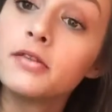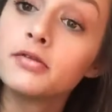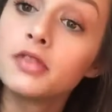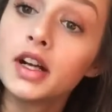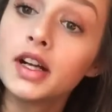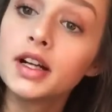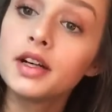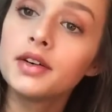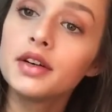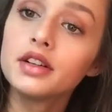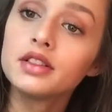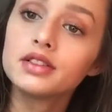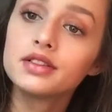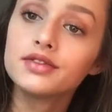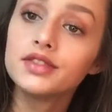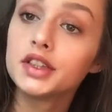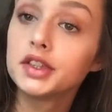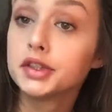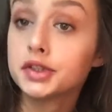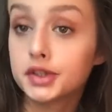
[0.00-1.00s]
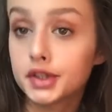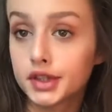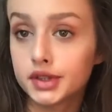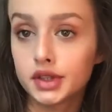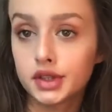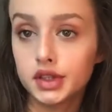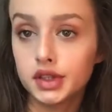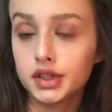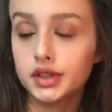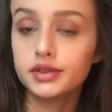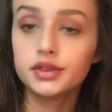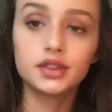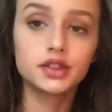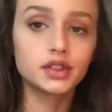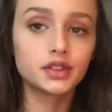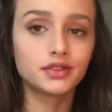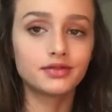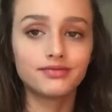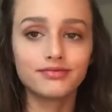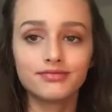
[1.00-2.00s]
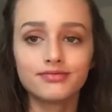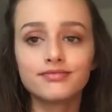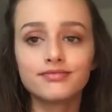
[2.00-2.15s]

Right now I look very crusty, so